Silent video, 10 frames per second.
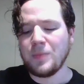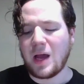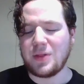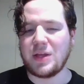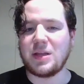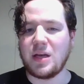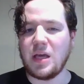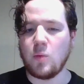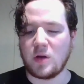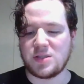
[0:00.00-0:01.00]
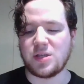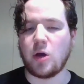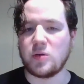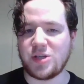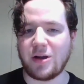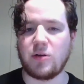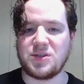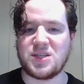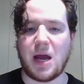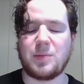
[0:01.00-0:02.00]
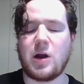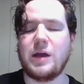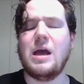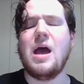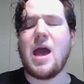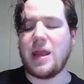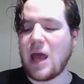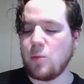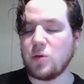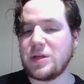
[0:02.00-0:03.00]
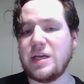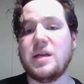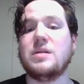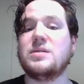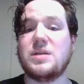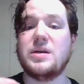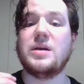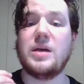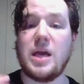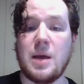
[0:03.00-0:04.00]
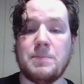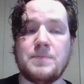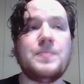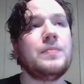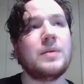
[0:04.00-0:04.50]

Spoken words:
I think that he wants to go and check on the samurai, and that will lead to him